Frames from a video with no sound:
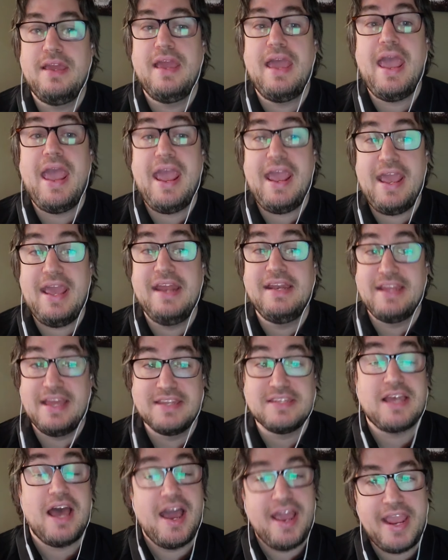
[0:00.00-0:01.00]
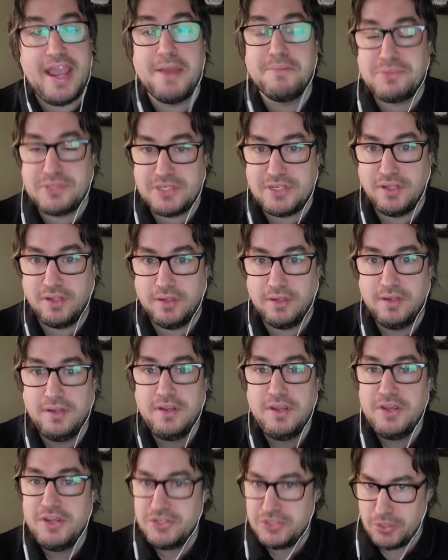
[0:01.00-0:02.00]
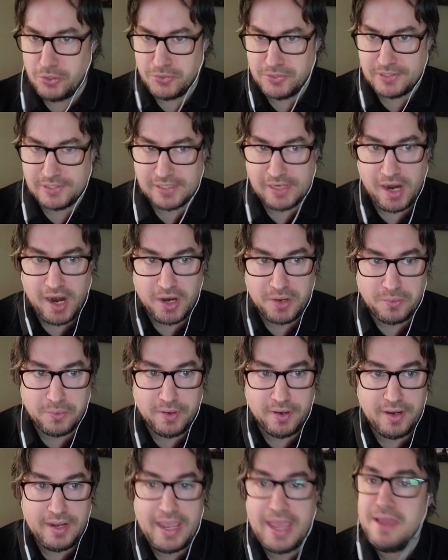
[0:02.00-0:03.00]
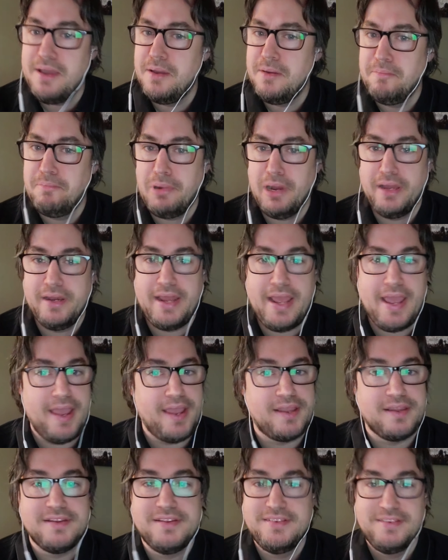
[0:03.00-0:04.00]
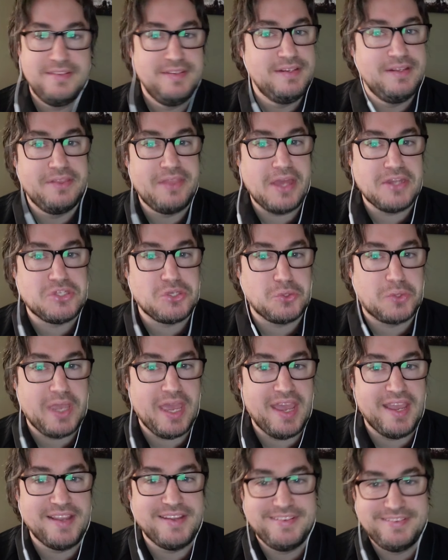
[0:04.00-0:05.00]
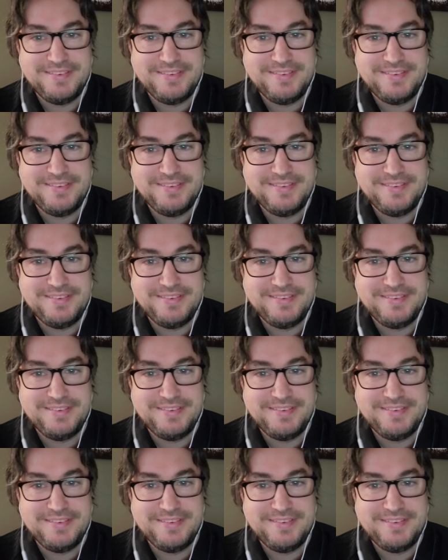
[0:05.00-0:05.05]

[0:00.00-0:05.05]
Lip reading: I am still socially awkward, but hey, that's okay.